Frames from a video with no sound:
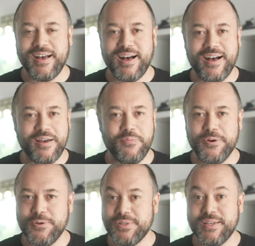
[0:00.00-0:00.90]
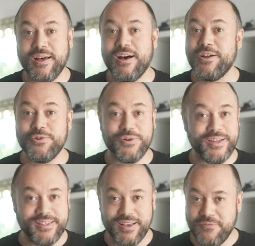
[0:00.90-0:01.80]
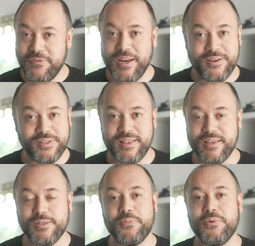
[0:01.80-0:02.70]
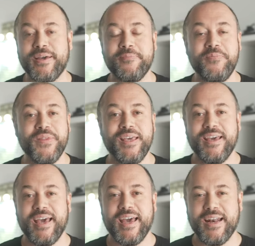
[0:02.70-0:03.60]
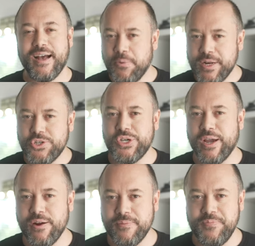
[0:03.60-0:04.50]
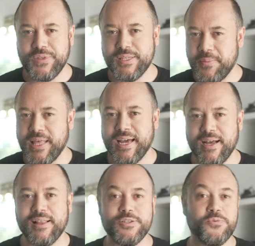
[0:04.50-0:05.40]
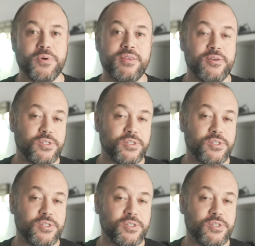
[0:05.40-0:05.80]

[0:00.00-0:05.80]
Uh, I produced hundreds of videos at this point, and I wanna share some of that knowledge with you.